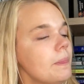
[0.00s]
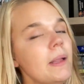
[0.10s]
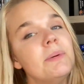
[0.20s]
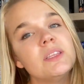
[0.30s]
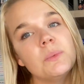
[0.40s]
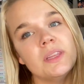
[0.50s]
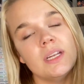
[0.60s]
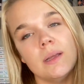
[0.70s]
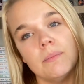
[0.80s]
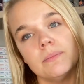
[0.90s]
but the one that
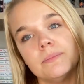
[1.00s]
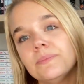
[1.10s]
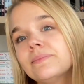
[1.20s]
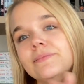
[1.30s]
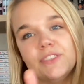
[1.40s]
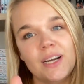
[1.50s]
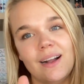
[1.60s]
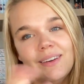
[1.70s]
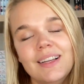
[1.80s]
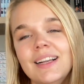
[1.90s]
I'm for
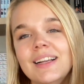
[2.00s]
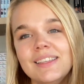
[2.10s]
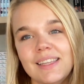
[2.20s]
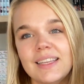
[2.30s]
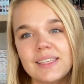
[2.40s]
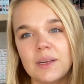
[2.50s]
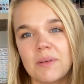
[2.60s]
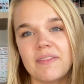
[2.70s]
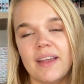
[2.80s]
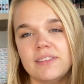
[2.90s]
now saying is going to be
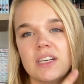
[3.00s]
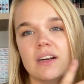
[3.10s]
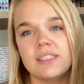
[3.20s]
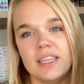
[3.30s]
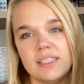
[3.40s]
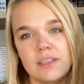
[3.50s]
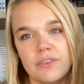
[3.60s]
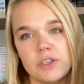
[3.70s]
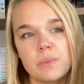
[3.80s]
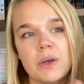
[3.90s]
5 stars is the
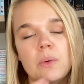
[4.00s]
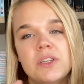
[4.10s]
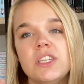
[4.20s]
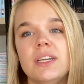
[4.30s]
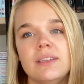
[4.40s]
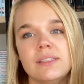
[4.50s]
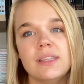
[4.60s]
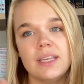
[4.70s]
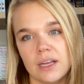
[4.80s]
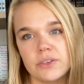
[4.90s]
first book, which is
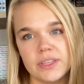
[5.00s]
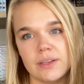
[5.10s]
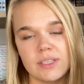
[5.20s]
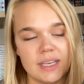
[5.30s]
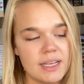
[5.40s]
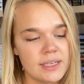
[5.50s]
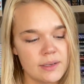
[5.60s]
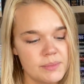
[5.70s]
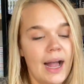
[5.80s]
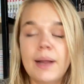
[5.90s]
the 100,000
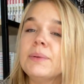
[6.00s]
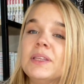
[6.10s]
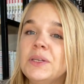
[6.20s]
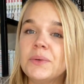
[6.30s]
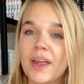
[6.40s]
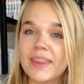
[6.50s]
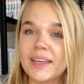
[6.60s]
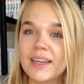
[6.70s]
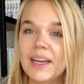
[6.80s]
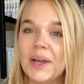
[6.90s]
Kingdoms. I really know
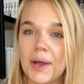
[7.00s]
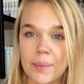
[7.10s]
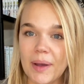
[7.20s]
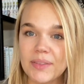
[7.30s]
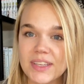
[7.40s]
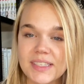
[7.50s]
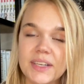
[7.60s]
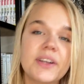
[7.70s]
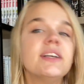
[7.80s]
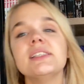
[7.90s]
nothing about this
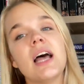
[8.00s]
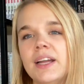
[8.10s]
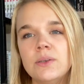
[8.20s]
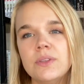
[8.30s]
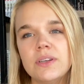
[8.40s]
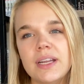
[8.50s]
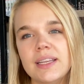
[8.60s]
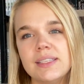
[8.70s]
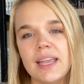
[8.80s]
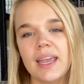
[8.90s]
series. I know there
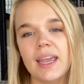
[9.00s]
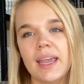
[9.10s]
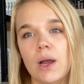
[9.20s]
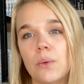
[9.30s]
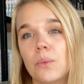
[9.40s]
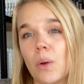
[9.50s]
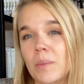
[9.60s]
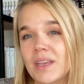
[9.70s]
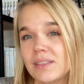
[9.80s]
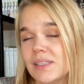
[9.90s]
is a
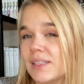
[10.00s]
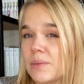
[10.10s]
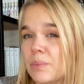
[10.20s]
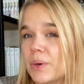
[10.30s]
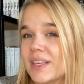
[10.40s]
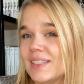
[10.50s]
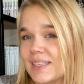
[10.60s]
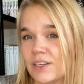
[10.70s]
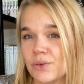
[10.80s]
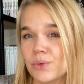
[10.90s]
romance that's pretty
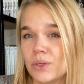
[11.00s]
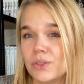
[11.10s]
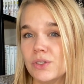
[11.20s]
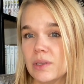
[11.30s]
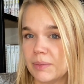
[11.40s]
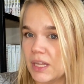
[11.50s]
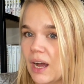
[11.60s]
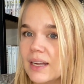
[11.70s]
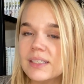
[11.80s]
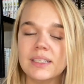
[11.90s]
central to the
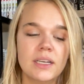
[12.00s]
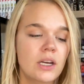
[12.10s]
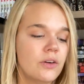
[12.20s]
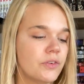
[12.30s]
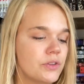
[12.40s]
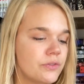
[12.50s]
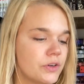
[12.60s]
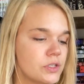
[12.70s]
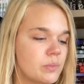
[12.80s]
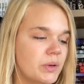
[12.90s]
plot for the
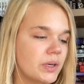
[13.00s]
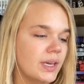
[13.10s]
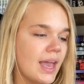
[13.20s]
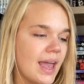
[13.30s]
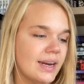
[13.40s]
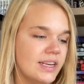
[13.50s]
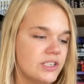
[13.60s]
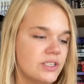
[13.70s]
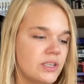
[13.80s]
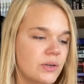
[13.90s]
first book, and I
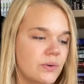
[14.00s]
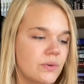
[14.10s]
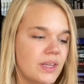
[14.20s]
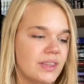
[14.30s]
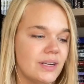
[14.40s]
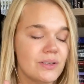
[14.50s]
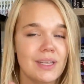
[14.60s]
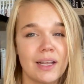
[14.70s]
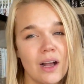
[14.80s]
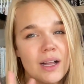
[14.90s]
just know that there's
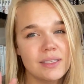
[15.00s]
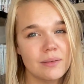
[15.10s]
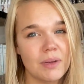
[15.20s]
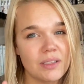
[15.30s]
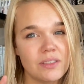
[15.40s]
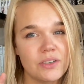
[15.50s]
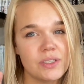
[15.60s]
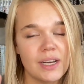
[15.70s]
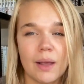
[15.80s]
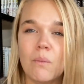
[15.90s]
like gods and monsters,
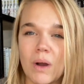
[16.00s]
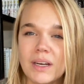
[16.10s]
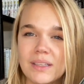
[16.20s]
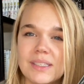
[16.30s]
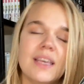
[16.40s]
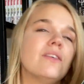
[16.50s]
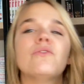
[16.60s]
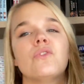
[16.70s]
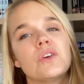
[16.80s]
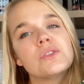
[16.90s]
and I want to say the
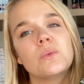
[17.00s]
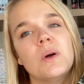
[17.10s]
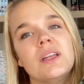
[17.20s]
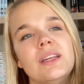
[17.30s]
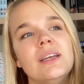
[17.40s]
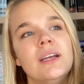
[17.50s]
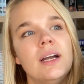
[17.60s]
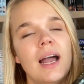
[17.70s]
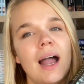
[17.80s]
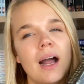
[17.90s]
first one
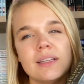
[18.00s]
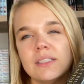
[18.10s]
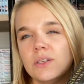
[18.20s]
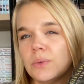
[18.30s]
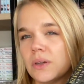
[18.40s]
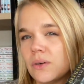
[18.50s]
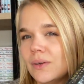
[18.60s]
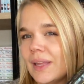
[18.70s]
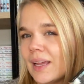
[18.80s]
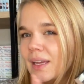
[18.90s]
has to do with a girl
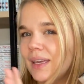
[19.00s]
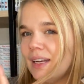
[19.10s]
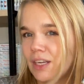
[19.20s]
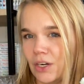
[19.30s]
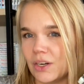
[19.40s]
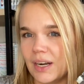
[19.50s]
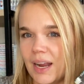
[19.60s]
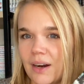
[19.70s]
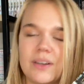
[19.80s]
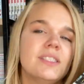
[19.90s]
like getting her
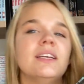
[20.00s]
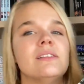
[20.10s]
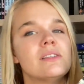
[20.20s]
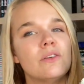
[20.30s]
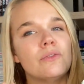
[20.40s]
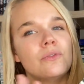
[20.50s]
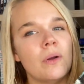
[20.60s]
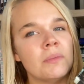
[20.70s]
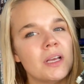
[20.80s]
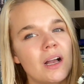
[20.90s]
inheritance
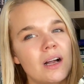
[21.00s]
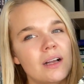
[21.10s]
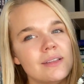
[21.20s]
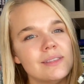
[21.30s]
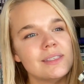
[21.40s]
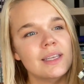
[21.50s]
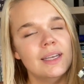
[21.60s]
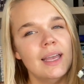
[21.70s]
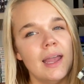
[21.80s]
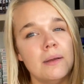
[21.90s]
from the gods
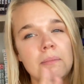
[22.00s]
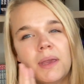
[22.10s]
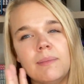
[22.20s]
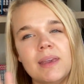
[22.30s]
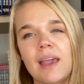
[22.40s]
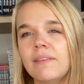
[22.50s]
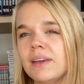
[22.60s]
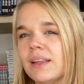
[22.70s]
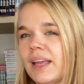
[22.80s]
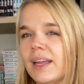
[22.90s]
and maybe
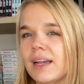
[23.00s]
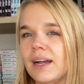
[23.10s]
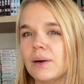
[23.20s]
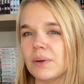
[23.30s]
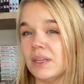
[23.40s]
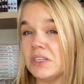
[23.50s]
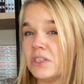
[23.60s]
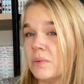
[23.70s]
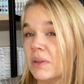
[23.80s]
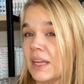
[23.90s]
having like a
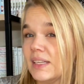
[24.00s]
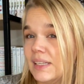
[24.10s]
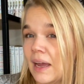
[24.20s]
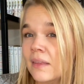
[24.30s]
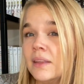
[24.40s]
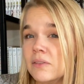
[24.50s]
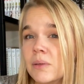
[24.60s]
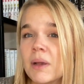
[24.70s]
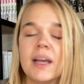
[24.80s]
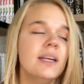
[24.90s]
relationship with like death of
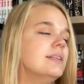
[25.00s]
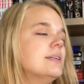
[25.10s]
some kind.